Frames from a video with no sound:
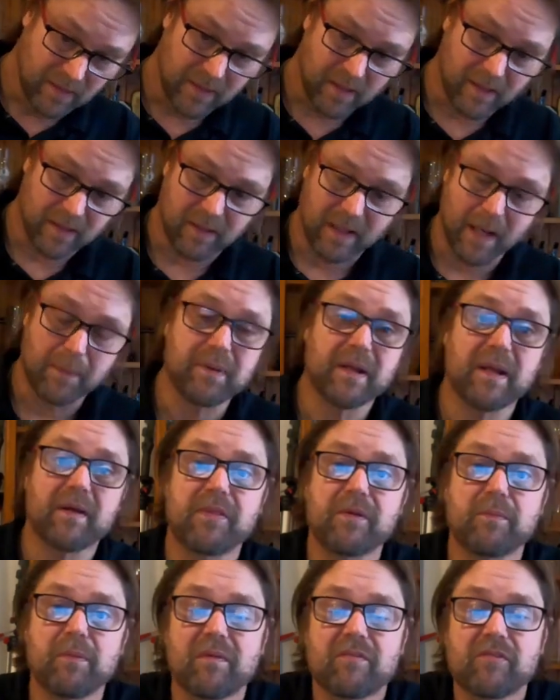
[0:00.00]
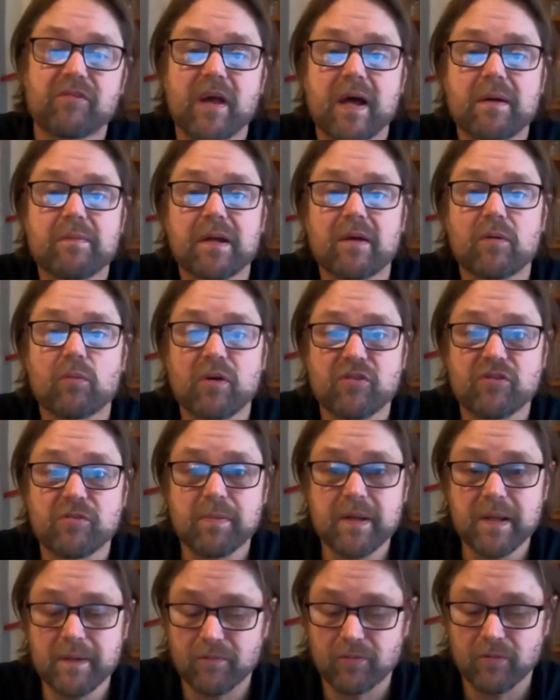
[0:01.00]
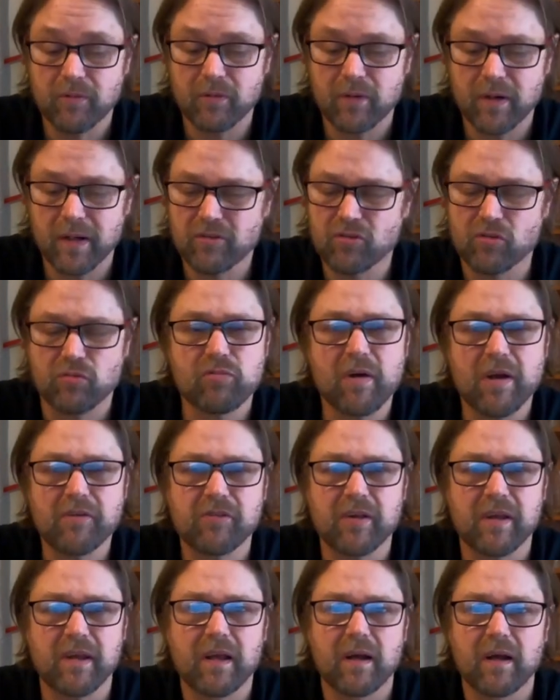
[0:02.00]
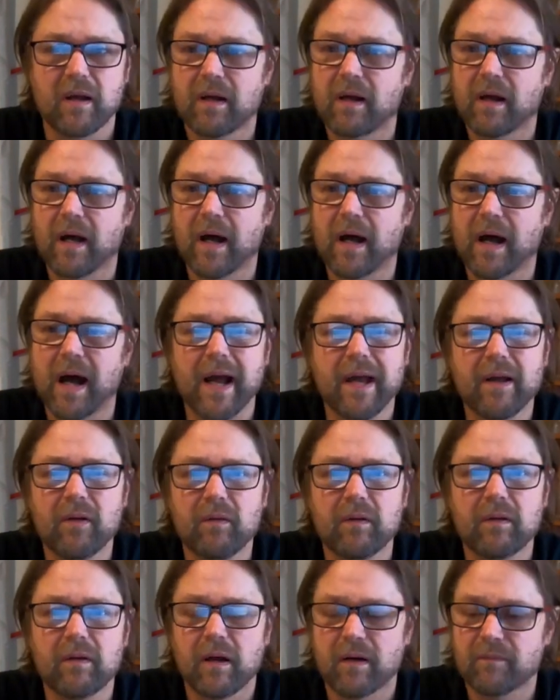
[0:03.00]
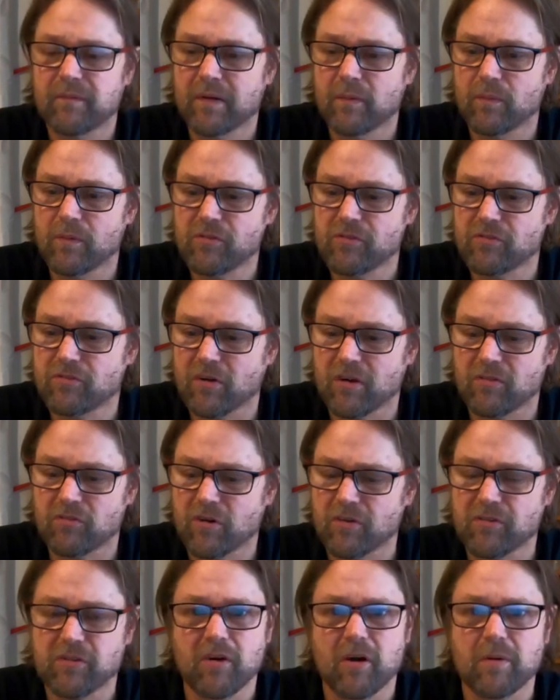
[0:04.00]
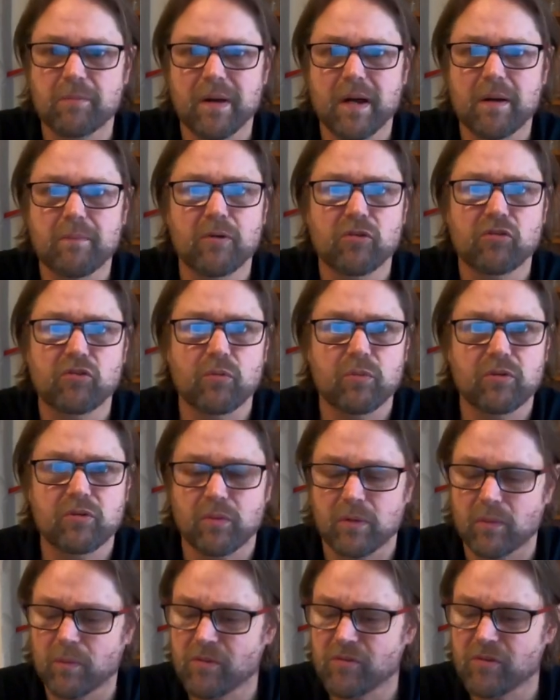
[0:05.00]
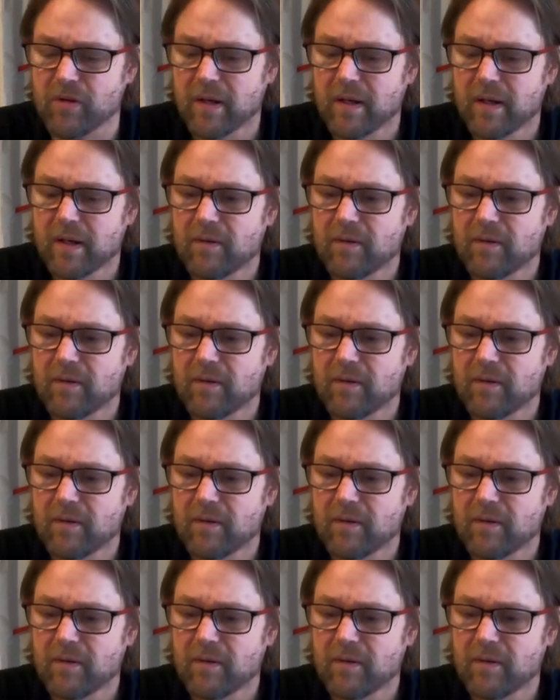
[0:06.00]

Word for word: Uh, Abernethy Brothers gave me a recipe for a Jurassic uh, ale, I think it was, a Jurassic IPA, I'm not sure which one it was.